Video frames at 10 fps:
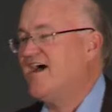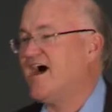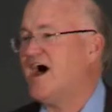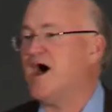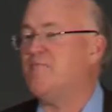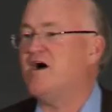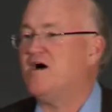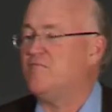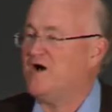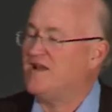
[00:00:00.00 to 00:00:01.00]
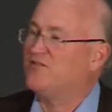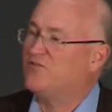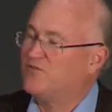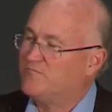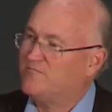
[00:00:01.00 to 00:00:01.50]
Um, but
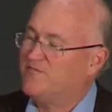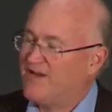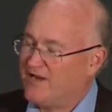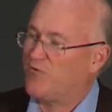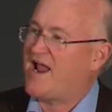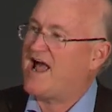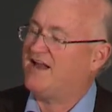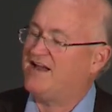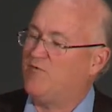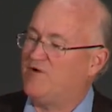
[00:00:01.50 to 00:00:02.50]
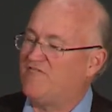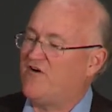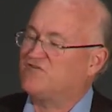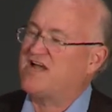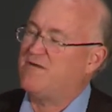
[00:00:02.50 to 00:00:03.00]
in reality, when
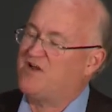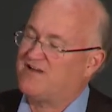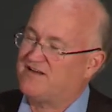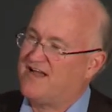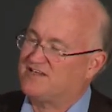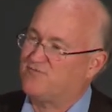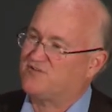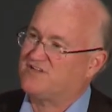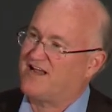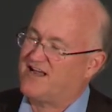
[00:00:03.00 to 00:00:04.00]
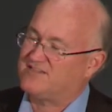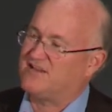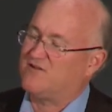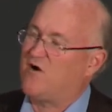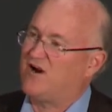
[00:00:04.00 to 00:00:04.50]
folks come to experts like us
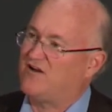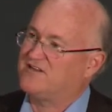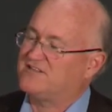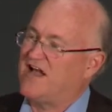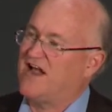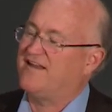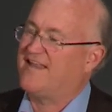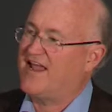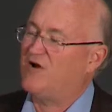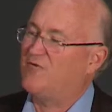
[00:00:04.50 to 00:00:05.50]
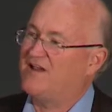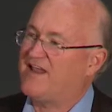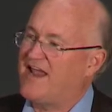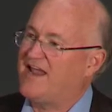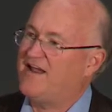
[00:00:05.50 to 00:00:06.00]
on the wireless side, they, are,
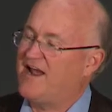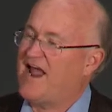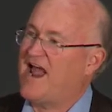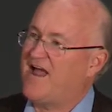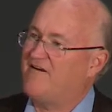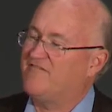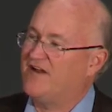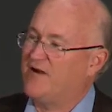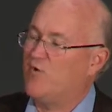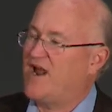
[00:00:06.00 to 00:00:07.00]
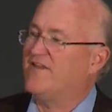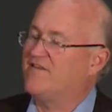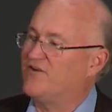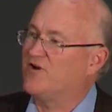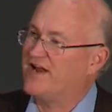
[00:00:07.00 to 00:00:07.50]
they have a way
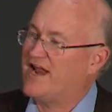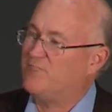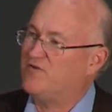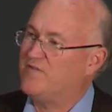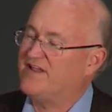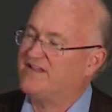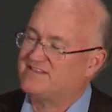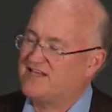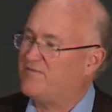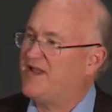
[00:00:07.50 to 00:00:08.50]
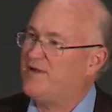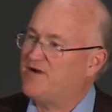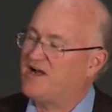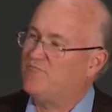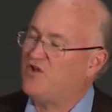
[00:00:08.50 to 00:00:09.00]
that they're going to implement that's going to be
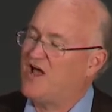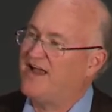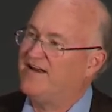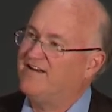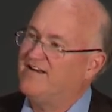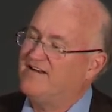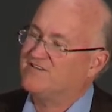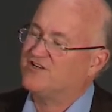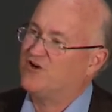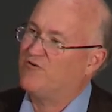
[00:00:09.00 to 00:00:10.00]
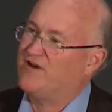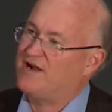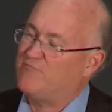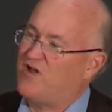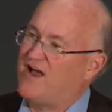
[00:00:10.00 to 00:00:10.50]
HIPAA compliant, security
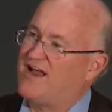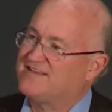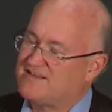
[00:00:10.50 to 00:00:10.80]
compliant.